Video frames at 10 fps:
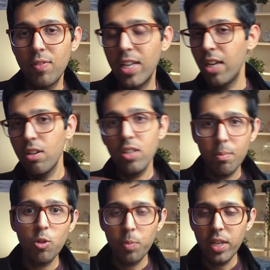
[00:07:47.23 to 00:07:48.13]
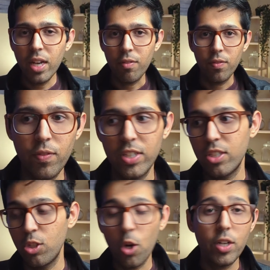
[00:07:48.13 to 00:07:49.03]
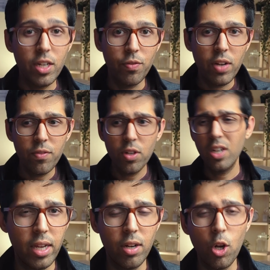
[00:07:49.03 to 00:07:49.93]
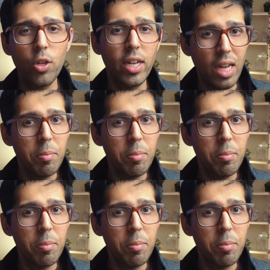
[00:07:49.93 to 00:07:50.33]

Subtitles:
when I learned WPF, which is a .NET framework, like a .NET